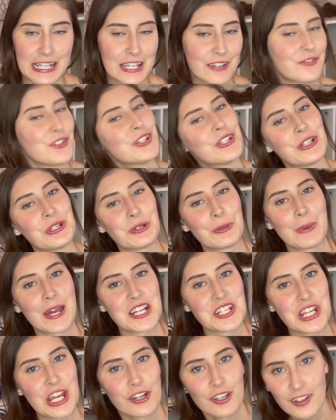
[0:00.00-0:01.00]
If you're new to my
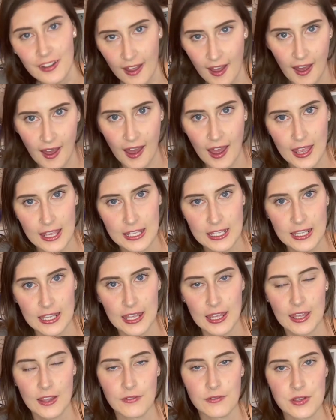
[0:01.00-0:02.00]
channel, hi.
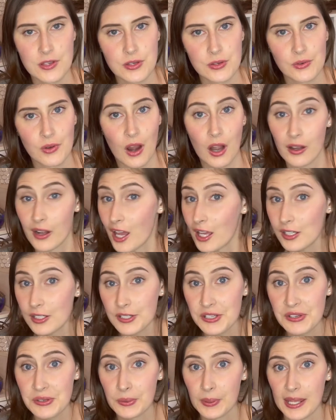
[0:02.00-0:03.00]
If you are not
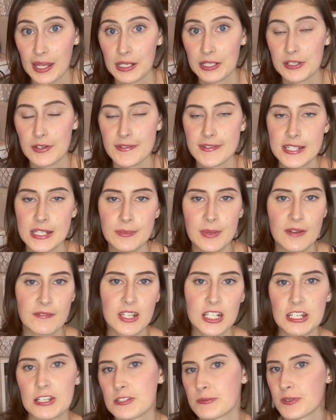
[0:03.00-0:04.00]
new and you see my
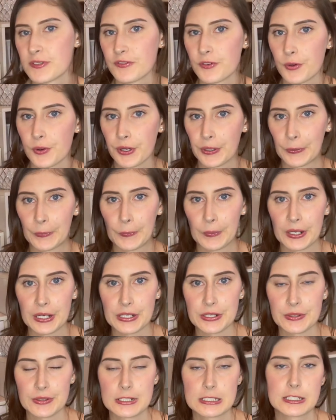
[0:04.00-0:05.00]
videos before or
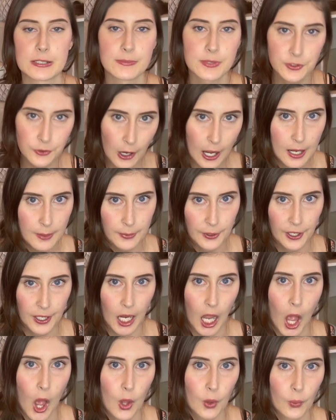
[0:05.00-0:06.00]
you're a
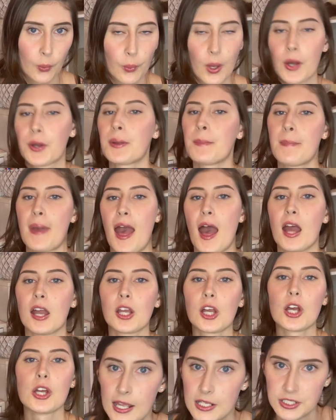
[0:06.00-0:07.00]
subscriber, welcome
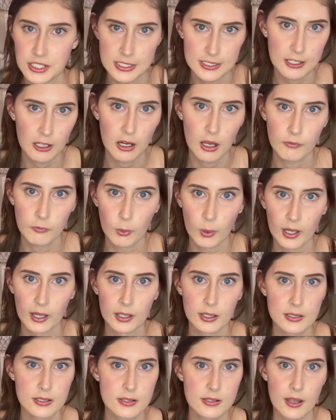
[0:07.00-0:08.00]
back. I just got off
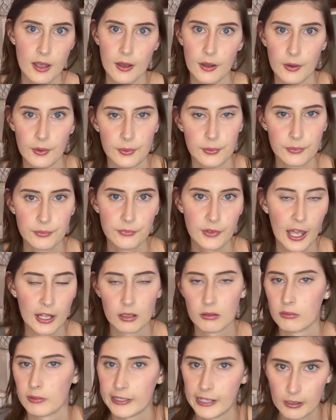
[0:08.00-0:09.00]
work, so I
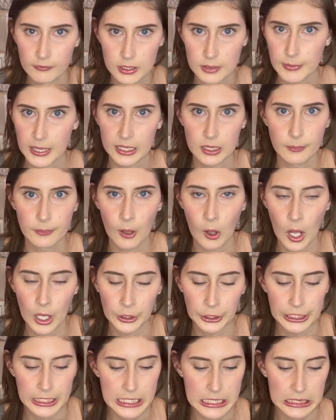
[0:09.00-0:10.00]
don't really have any makeup on
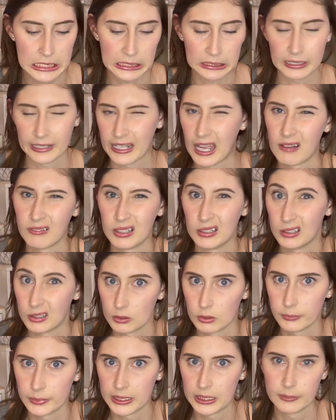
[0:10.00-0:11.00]
or anything. Like I have a
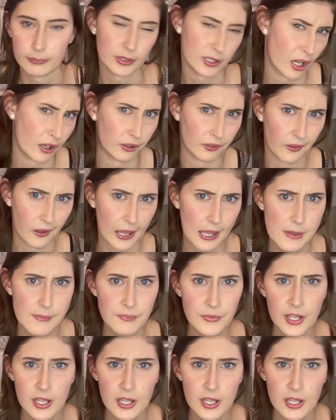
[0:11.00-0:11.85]
little bit, but not a lot.